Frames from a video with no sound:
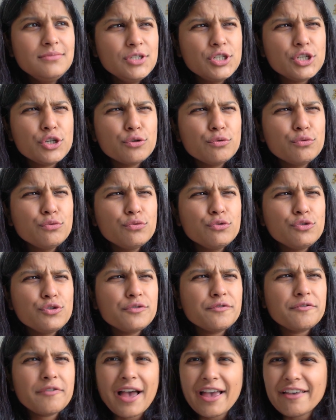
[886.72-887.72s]
2
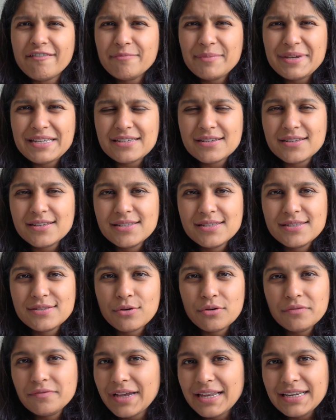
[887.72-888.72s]
to 5 meters
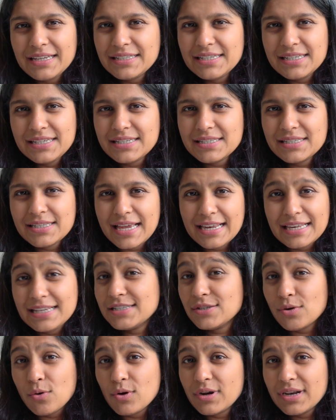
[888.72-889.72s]
of LEDs, at
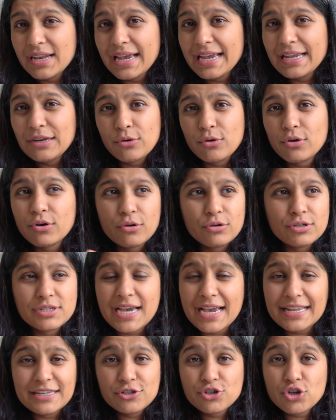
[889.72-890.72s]
least online or on
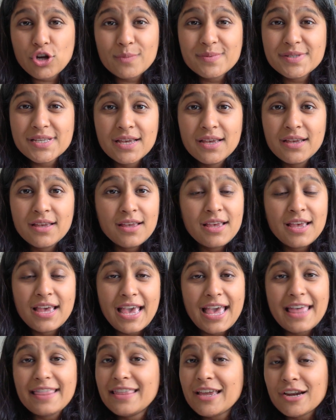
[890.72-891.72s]
tiny shops,
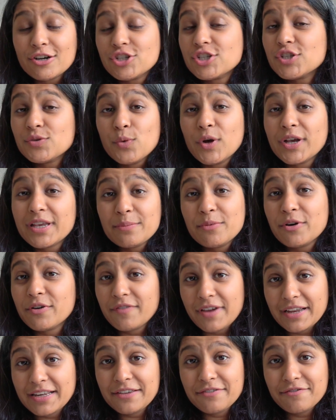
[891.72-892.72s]
and they are just working
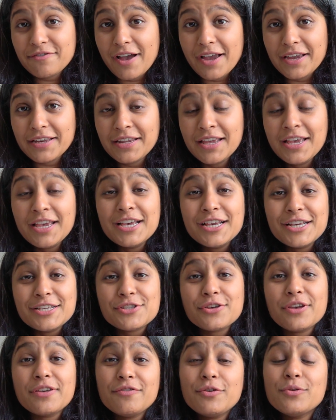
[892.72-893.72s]
perfectly fine.
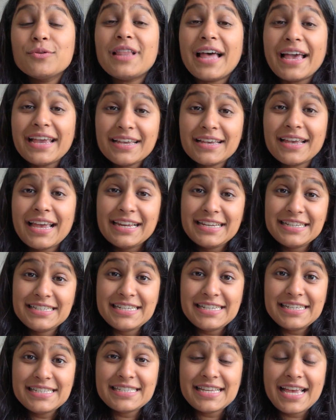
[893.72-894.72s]
So if you like
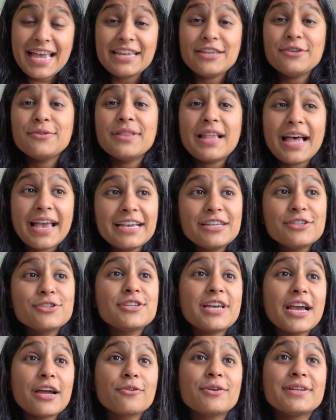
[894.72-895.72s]
LEDs and you like to
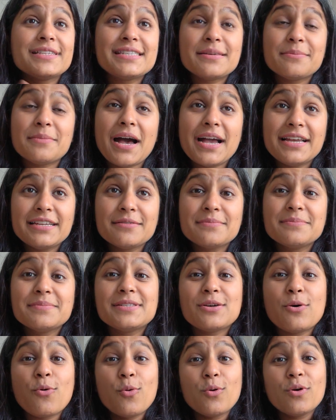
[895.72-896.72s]
decorate some
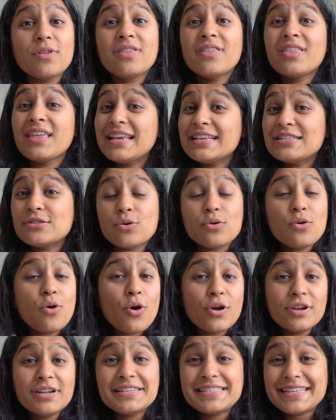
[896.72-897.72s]
items or things or
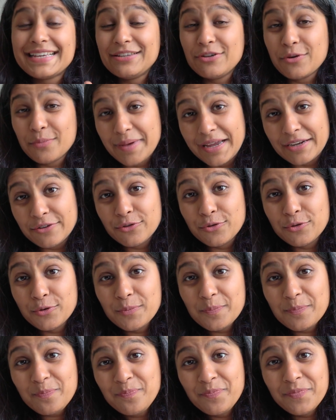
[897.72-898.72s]
corners in your
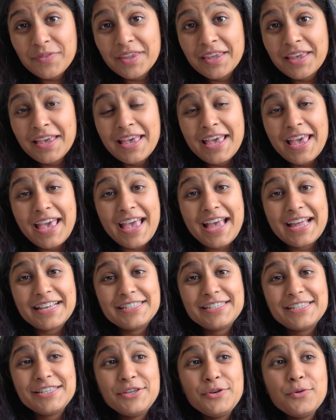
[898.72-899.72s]
bedroom,
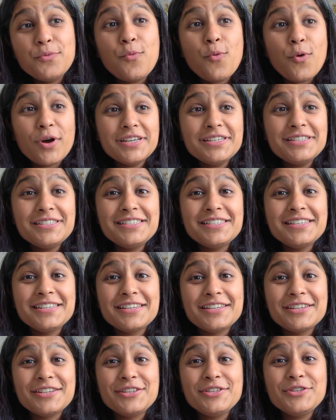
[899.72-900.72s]
and you want
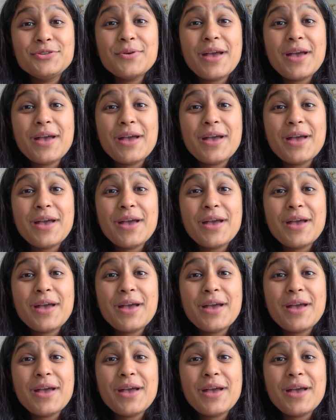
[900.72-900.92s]
to